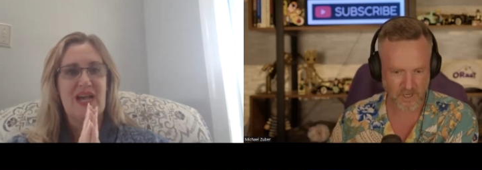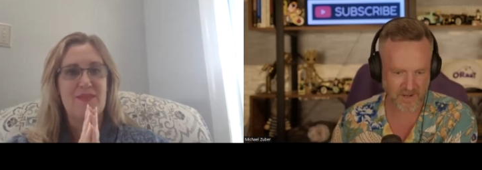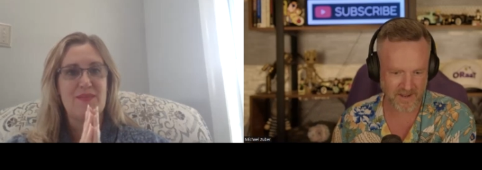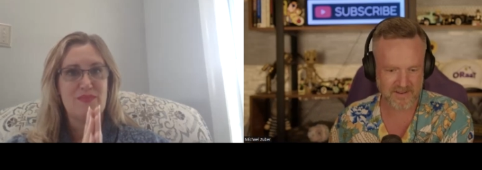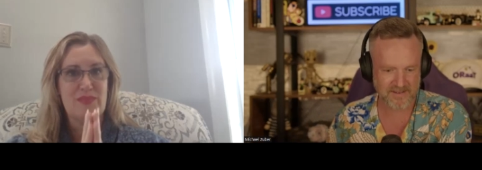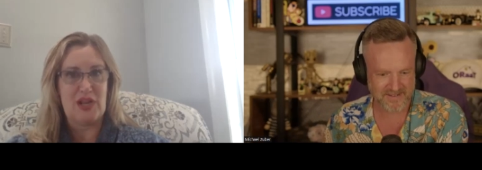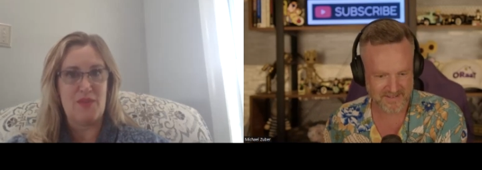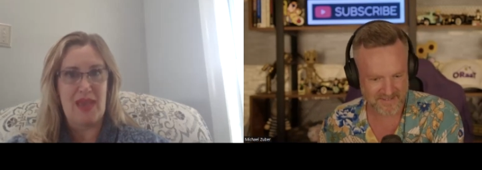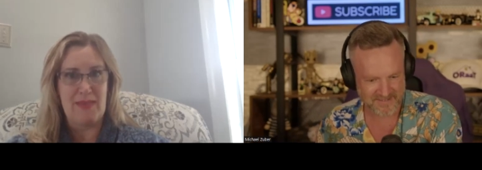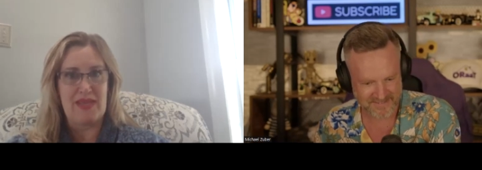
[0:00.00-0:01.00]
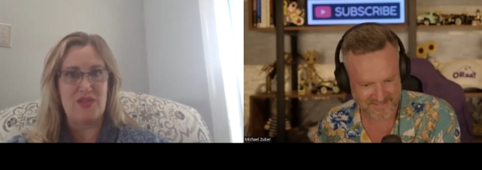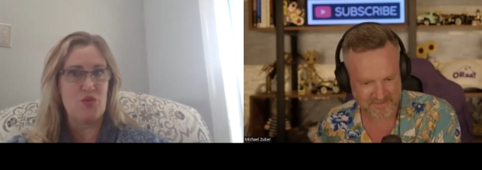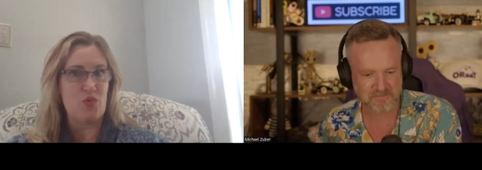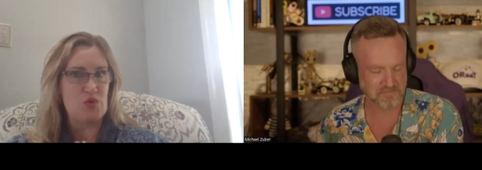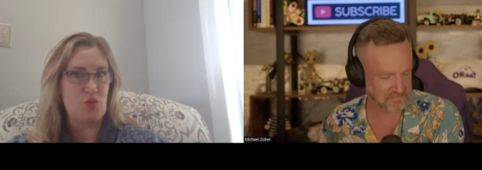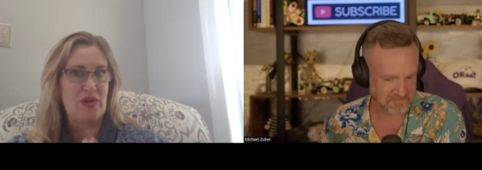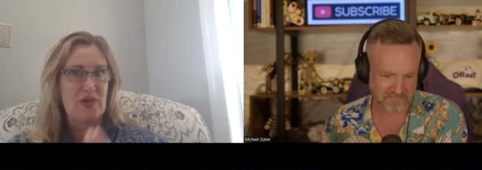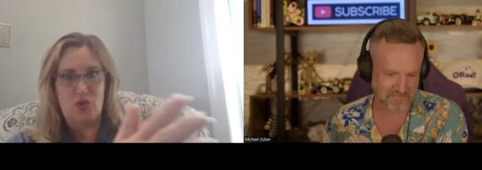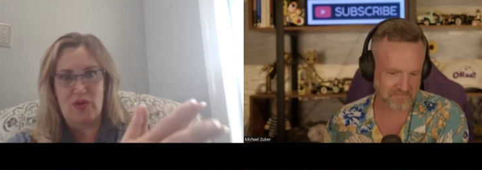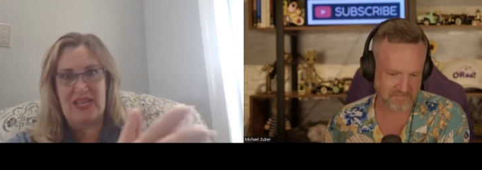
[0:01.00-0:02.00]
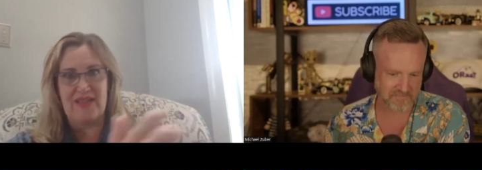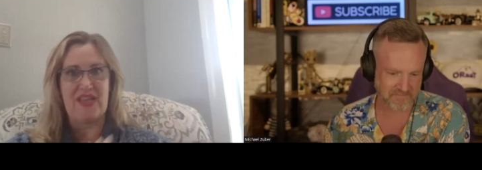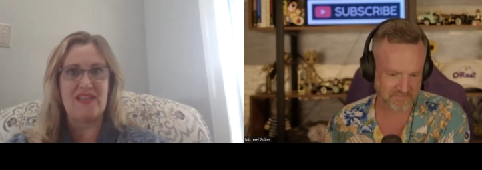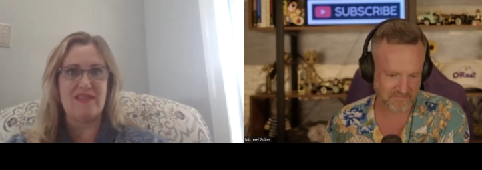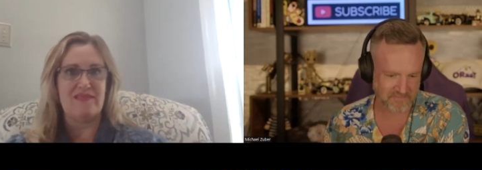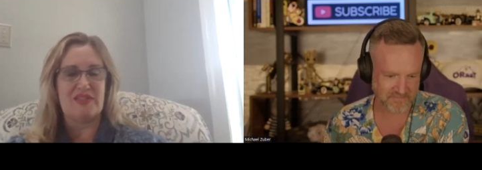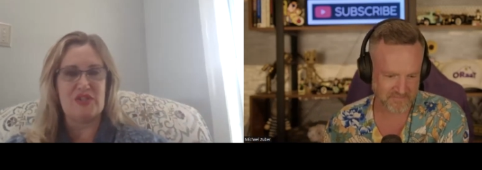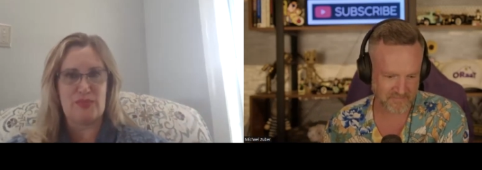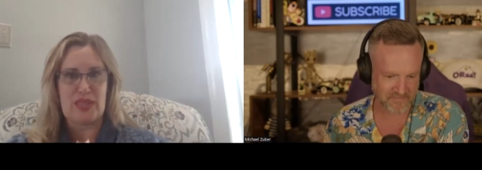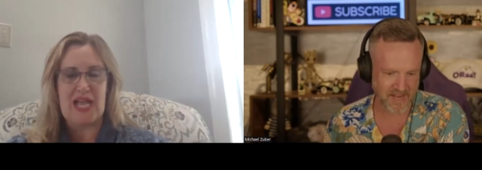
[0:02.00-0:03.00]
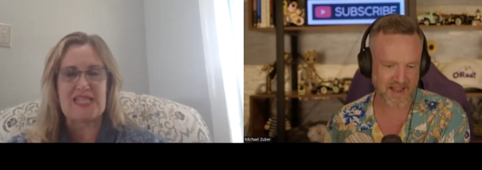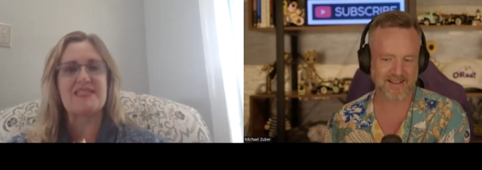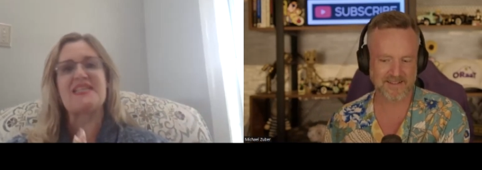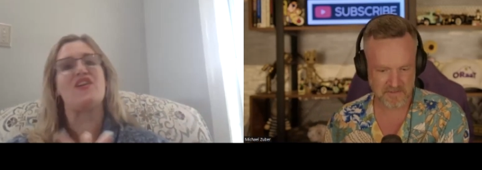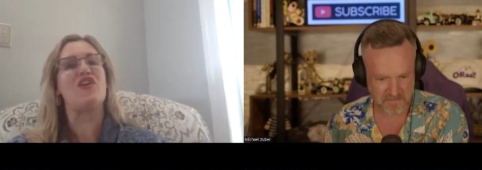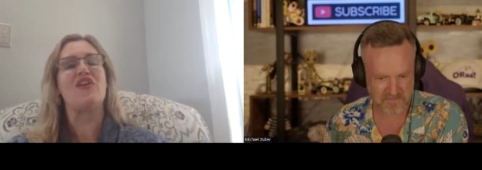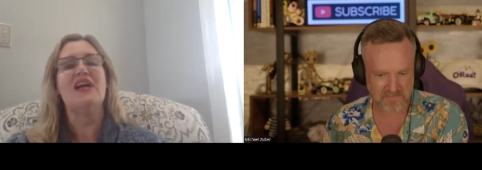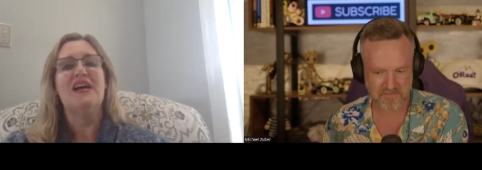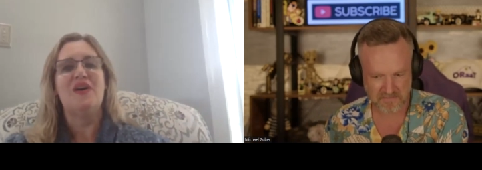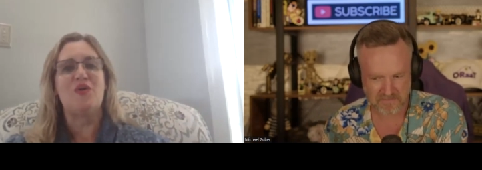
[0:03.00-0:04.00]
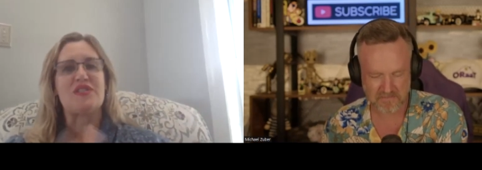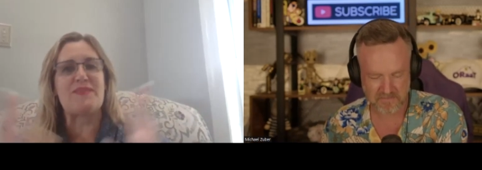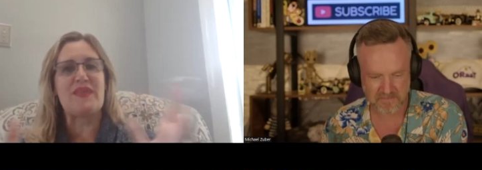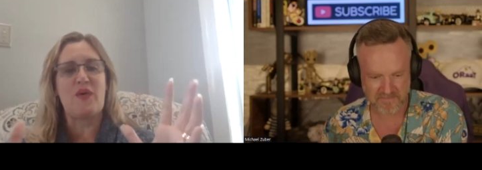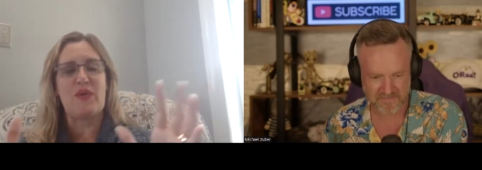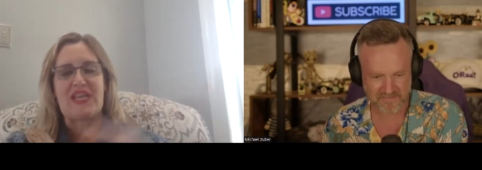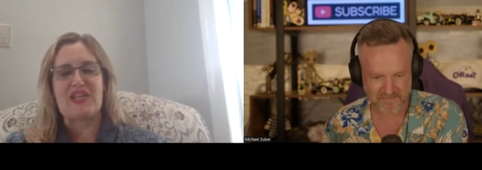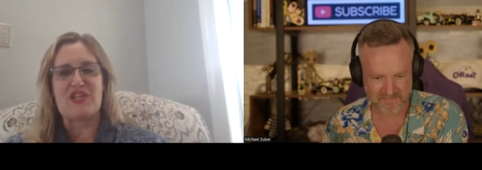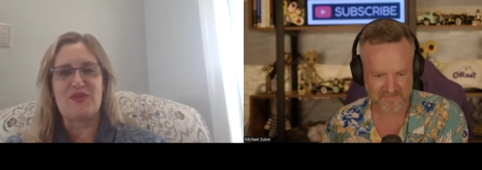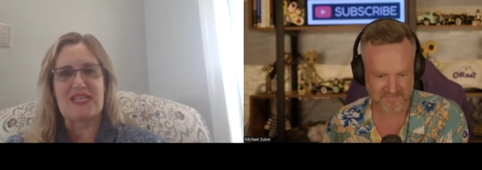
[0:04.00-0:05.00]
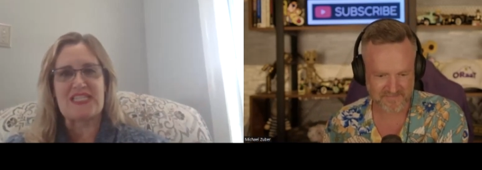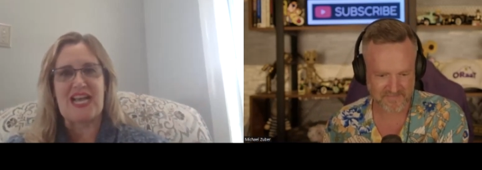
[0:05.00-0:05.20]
Speaker 1: um, okay. you know, maybe tw- tw- toward giving to the Blind yeah. Center or something that we can do